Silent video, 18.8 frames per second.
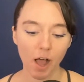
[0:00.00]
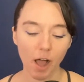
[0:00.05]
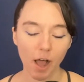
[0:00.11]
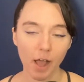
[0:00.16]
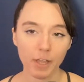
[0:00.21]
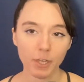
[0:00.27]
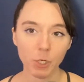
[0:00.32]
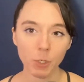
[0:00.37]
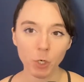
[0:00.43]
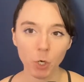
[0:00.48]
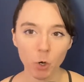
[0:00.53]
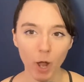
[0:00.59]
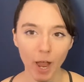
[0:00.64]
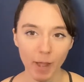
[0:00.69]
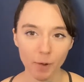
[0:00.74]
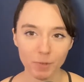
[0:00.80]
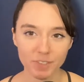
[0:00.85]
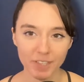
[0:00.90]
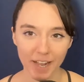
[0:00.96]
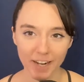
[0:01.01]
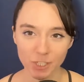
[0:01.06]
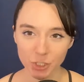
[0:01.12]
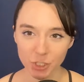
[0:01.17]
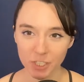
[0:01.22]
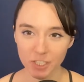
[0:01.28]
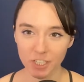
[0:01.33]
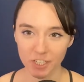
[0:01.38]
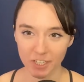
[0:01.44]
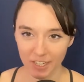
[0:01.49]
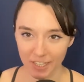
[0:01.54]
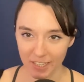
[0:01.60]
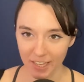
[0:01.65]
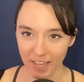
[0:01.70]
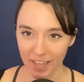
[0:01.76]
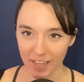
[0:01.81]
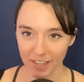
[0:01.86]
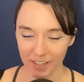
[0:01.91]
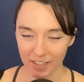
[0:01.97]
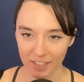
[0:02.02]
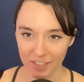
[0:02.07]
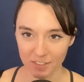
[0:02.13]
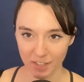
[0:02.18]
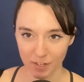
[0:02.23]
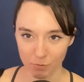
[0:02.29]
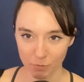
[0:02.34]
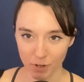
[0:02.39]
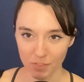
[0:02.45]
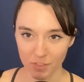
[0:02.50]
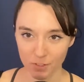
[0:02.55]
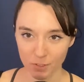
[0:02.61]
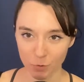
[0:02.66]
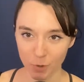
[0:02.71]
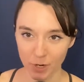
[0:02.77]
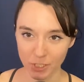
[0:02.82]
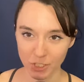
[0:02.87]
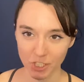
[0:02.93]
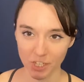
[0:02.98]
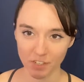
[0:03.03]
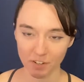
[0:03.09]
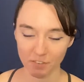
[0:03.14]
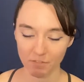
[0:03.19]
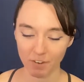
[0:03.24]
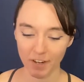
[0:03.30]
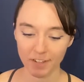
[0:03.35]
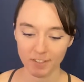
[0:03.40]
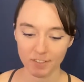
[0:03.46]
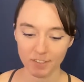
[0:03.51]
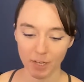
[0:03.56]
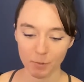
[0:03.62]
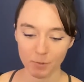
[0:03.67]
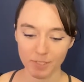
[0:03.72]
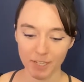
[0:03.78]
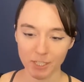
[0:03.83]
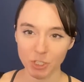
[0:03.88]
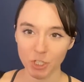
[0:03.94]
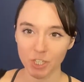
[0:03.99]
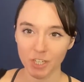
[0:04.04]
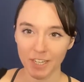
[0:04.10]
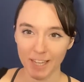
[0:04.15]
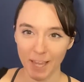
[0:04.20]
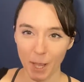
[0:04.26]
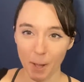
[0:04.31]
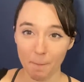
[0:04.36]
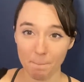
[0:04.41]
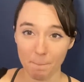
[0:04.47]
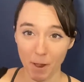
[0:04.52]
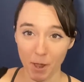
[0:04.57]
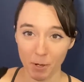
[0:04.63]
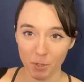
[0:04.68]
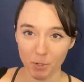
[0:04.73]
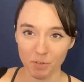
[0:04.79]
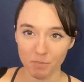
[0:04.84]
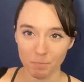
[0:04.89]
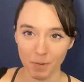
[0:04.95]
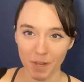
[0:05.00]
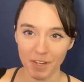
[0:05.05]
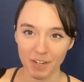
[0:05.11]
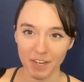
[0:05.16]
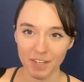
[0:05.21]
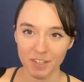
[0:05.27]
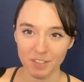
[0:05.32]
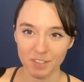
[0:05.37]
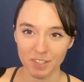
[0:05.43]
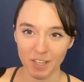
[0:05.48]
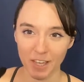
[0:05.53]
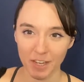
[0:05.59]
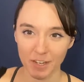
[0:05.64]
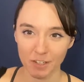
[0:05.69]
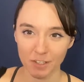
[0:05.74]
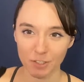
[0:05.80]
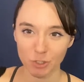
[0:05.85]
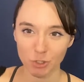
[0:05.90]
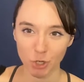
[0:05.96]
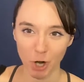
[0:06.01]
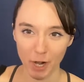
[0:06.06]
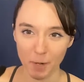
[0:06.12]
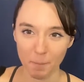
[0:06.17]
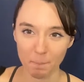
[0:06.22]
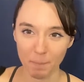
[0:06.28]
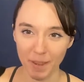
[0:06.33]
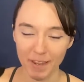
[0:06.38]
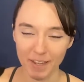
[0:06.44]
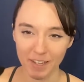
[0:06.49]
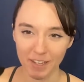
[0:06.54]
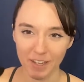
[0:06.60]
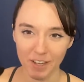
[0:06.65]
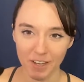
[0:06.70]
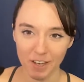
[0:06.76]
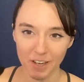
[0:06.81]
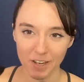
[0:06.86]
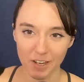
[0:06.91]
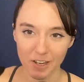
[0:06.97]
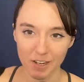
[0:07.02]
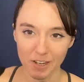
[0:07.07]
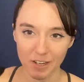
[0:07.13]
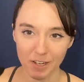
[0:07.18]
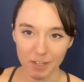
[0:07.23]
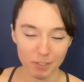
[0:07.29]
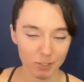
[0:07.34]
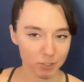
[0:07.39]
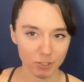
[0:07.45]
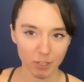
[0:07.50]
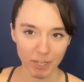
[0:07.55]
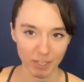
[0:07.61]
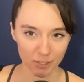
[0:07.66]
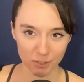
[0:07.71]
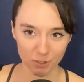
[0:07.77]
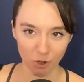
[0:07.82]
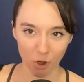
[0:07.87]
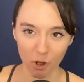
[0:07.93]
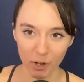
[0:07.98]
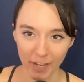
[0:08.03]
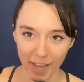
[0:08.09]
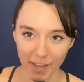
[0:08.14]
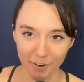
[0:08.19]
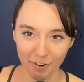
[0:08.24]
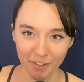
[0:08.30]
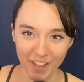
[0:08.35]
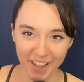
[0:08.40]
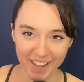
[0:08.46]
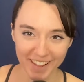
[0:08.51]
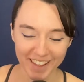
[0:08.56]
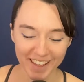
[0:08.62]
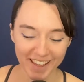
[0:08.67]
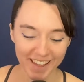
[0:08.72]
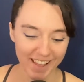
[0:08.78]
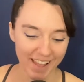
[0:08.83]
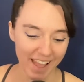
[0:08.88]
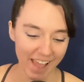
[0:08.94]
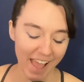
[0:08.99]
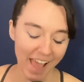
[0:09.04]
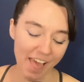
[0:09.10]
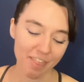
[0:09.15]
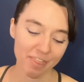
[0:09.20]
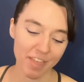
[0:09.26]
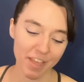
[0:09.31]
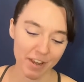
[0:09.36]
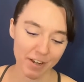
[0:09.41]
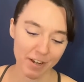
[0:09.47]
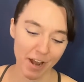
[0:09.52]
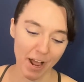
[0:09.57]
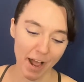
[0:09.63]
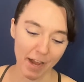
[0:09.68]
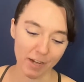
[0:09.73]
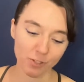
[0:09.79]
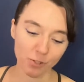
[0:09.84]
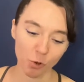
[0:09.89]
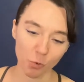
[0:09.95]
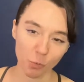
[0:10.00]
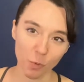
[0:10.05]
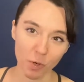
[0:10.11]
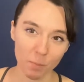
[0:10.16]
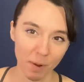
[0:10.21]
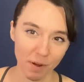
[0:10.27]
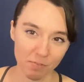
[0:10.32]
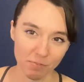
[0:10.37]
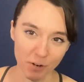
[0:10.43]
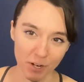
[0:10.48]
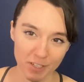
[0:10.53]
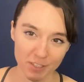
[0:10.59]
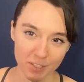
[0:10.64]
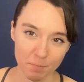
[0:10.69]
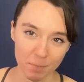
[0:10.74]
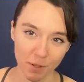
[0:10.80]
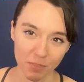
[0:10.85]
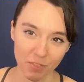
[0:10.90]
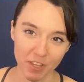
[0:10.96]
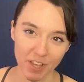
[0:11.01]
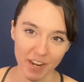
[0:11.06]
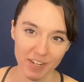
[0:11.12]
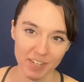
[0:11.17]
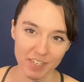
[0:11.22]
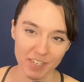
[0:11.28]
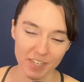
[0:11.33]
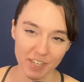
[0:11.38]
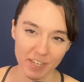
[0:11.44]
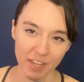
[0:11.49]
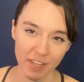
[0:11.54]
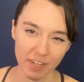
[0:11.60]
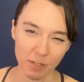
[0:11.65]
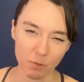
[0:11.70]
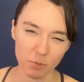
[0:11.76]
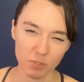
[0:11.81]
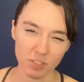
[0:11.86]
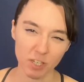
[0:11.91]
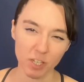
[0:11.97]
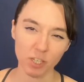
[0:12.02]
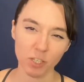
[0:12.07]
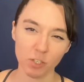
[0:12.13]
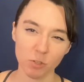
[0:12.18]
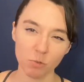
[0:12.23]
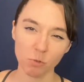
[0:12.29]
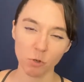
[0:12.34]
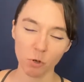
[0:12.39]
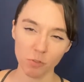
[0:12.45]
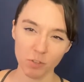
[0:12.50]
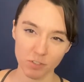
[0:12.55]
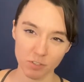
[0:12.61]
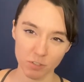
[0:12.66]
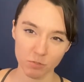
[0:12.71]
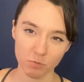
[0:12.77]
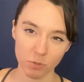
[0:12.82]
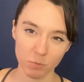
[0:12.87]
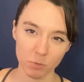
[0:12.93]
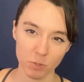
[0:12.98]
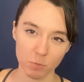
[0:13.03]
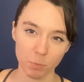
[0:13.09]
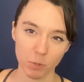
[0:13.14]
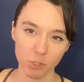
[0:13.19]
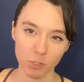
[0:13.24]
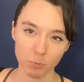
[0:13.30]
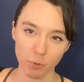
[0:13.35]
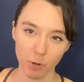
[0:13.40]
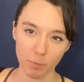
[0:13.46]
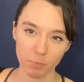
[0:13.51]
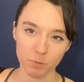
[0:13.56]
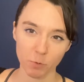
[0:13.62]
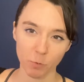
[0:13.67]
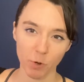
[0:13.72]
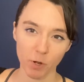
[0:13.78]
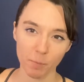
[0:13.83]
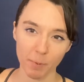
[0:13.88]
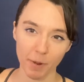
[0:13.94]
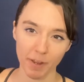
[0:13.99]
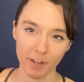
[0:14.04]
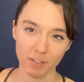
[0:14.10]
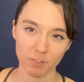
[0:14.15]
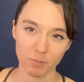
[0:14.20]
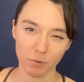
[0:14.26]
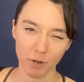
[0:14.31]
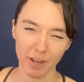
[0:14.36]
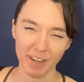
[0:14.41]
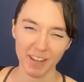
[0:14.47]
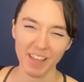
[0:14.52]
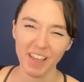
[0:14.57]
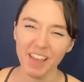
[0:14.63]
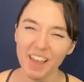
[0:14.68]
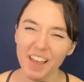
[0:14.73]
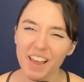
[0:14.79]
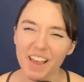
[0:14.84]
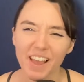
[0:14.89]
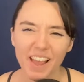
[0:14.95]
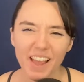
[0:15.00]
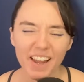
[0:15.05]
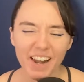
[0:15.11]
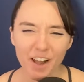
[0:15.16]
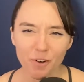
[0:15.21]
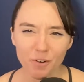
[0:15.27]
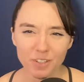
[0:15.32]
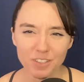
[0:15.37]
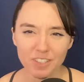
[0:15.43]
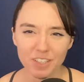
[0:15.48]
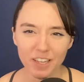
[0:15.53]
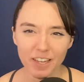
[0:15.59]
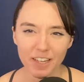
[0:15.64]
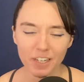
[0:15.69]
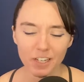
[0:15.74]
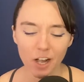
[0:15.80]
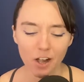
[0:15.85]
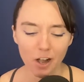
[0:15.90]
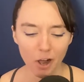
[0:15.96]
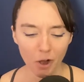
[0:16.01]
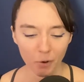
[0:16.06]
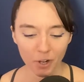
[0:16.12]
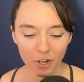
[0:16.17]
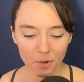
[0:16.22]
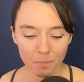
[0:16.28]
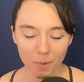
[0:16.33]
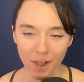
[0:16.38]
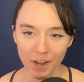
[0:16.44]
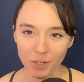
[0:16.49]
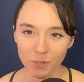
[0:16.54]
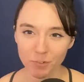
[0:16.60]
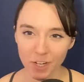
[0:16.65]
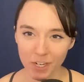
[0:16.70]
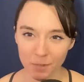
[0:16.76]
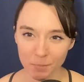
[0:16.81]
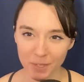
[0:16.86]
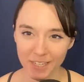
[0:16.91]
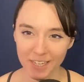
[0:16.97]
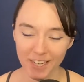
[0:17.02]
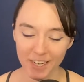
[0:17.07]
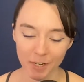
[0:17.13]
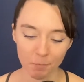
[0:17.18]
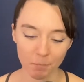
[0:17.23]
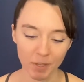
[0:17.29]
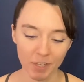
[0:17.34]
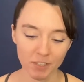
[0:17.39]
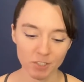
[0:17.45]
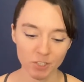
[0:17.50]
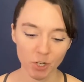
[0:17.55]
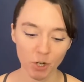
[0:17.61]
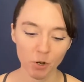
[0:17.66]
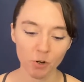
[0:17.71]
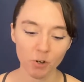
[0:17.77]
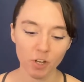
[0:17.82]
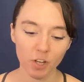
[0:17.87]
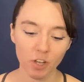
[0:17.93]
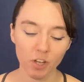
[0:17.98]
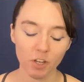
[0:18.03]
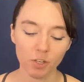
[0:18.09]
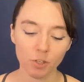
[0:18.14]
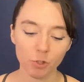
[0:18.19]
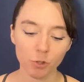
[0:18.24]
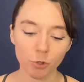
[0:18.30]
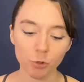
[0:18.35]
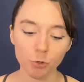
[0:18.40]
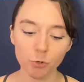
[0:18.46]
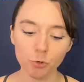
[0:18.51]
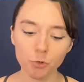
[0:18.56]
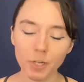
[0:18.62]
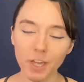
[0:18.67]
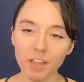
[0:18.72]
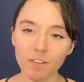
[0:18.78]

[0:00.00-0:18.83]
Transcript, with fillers: you know, I was actually going to get, because I read this question in advance, I was actually going to get a bottle of mayonnaise and try to make like a song out of it. And then I told one of my friends about the idea, and he was like, you know, this is from SpongeBob SquarePants, right? And I was like, oh, come on, you've got to be kidding me. So you gave